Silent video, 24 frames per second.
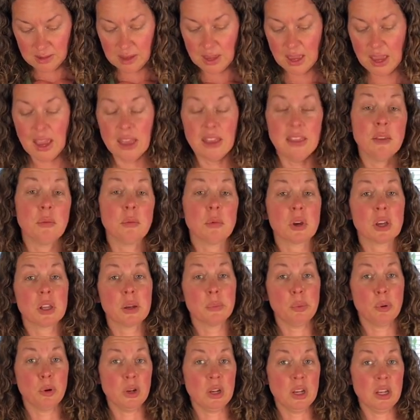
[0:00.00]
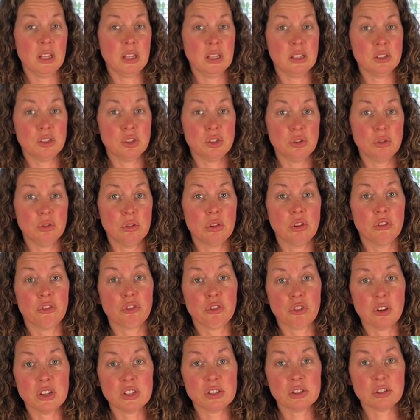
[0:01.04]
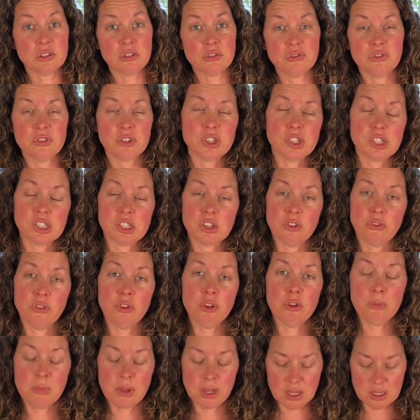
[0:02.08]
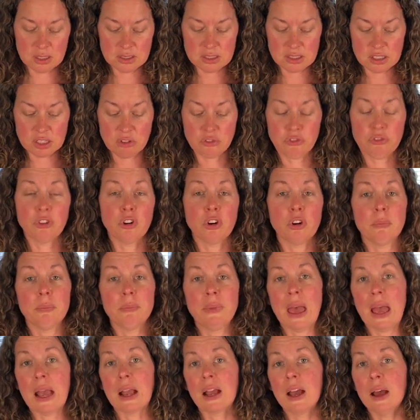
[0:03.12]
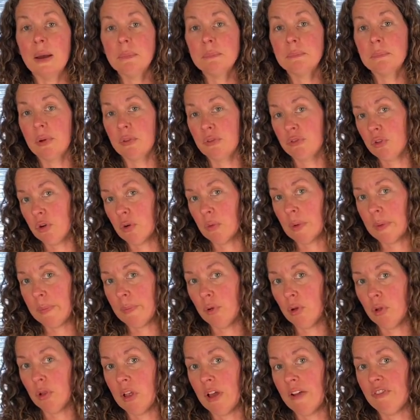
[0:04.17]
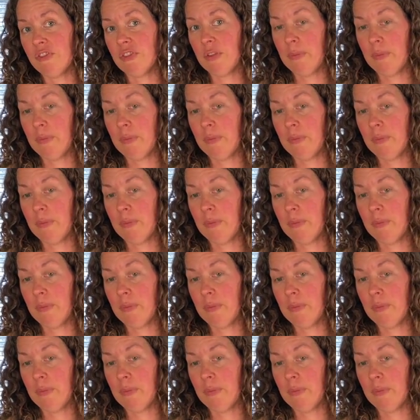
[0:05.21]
and then we're going to put it into the freezer for just a few minutes to firm back up before we pull off the